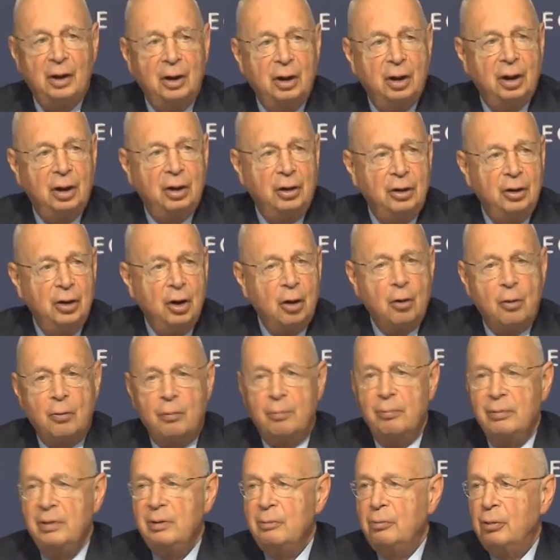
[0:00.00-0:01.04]
then
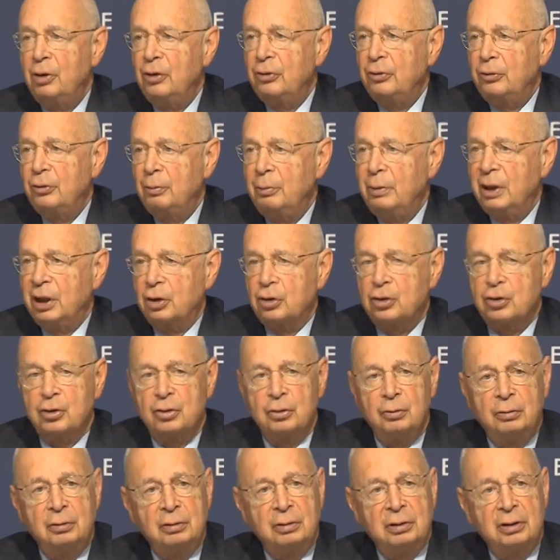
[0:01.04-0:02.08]
um,
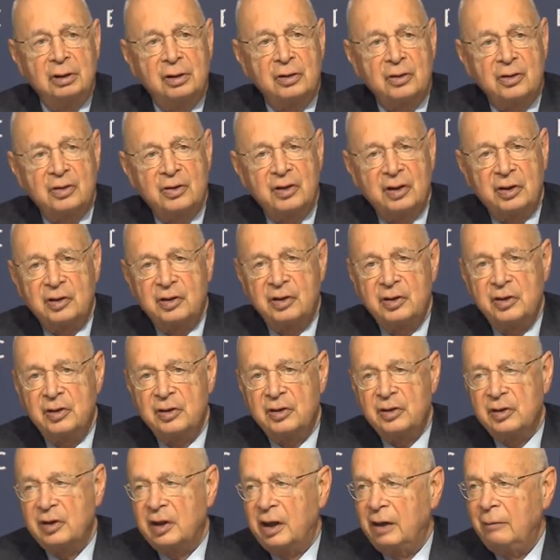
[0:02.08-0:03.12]
w
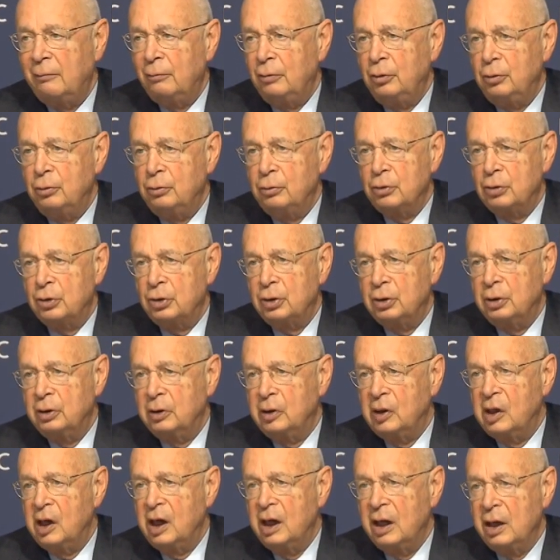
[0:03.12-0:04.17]
how would
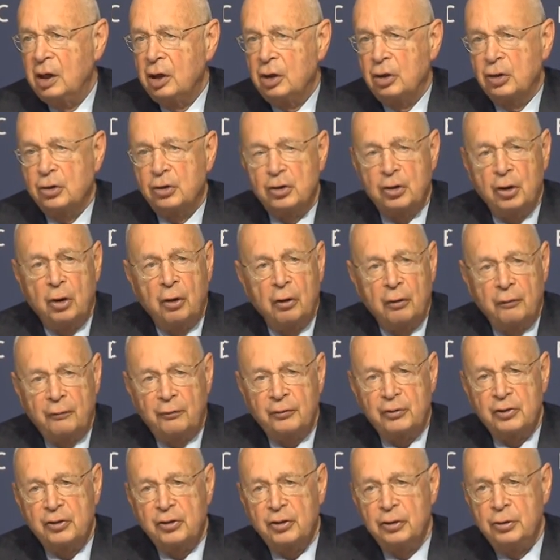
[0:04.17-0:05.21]
psychologists and
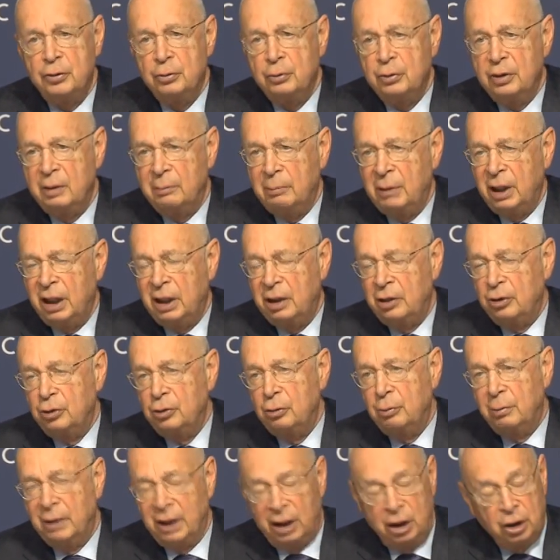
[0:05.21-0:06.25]
psychiatrists make a
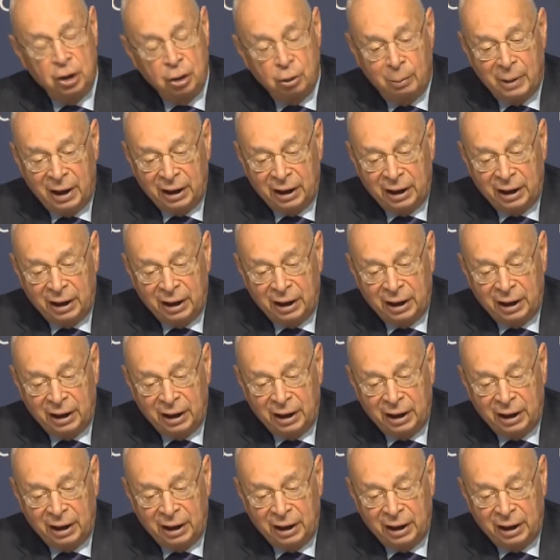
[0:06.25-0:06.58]
living?